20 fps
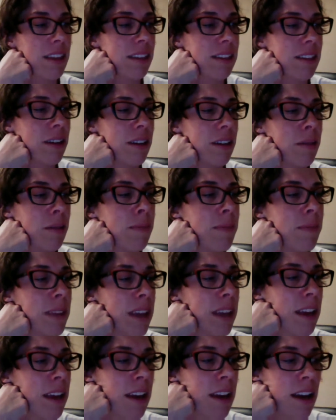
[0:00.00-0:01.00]
So,
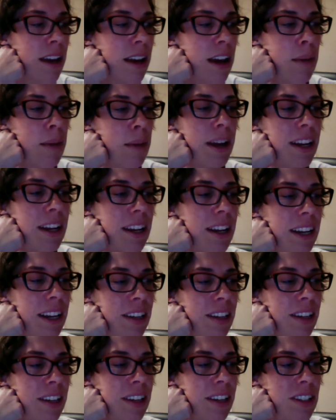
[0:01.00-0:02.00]
and I
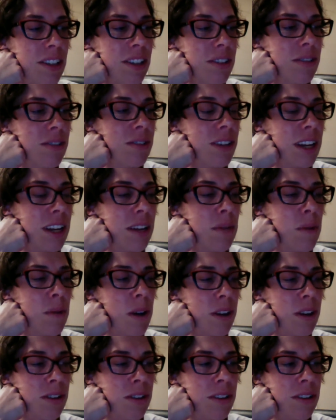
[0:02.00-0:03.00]
usually do kind of
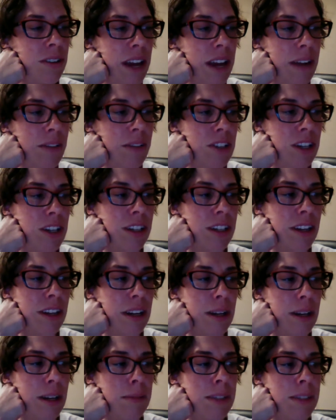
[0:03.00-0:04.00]
walk through the average
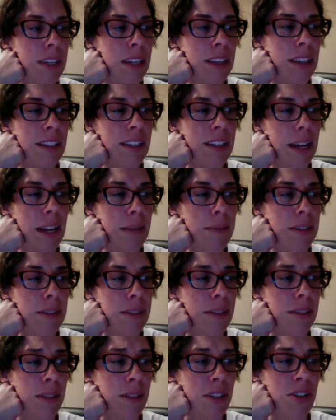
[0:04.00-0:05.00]
incomes and the time
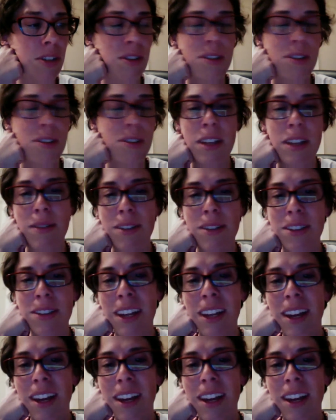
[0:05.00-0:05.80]
to reach those levels.